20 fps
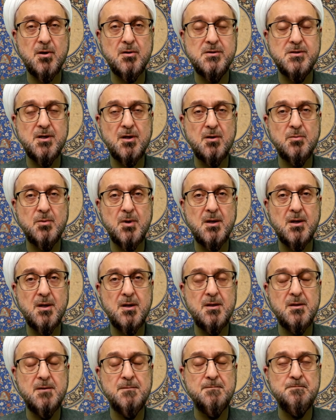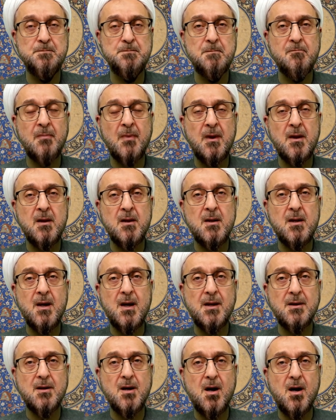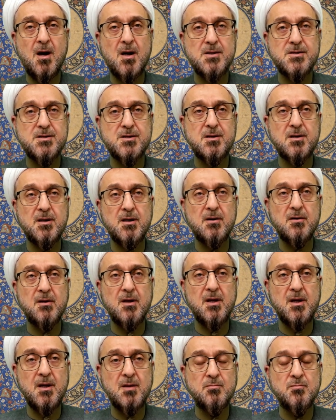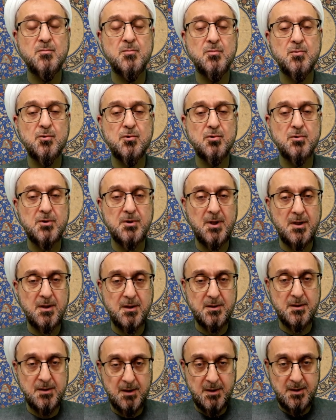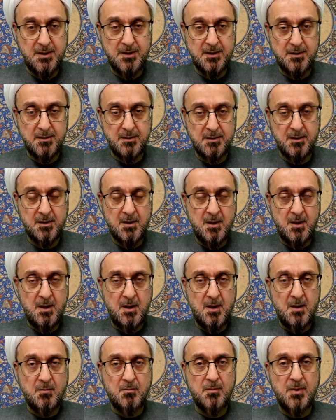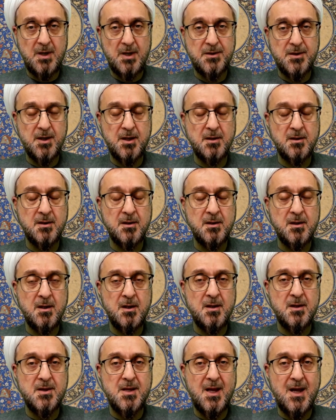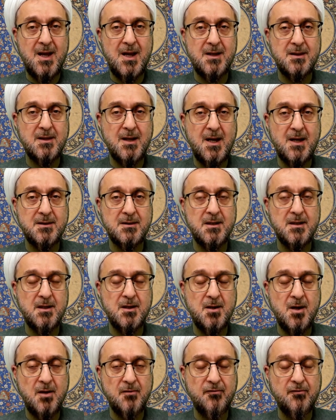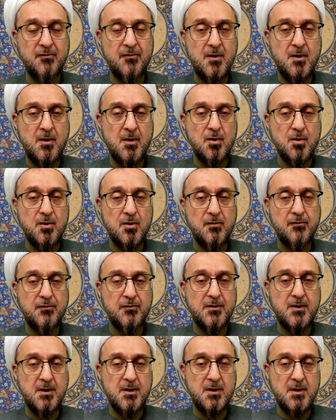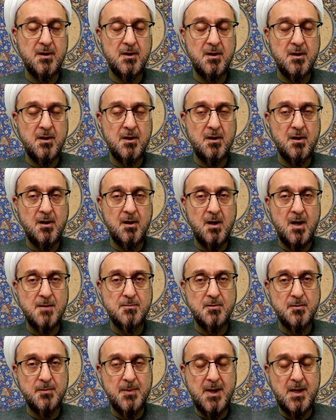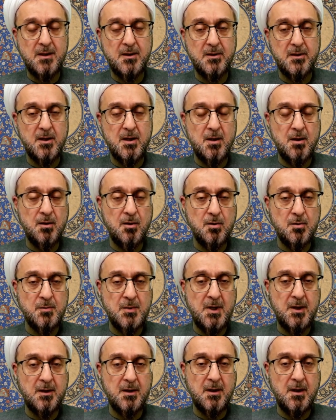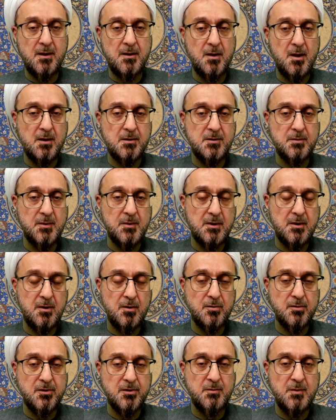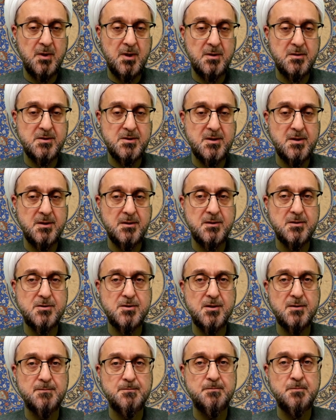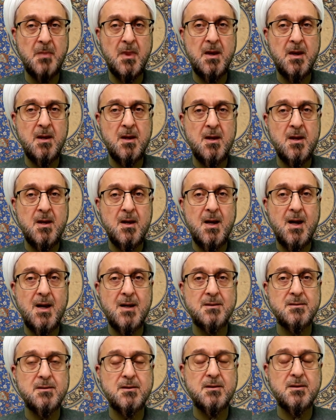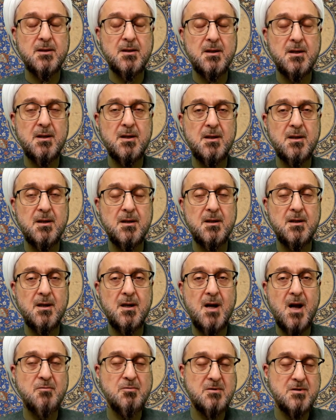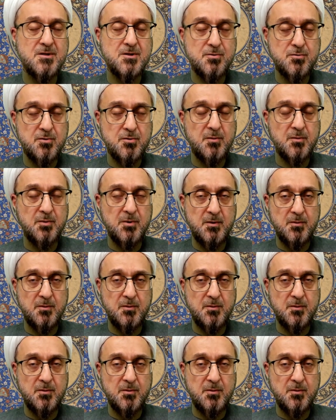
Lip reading: wasalam alayhi and asking him to take the lead. By then they had had enough of the Abu Bakr, Umar, and ultimately Uthman's leadership. And I will soon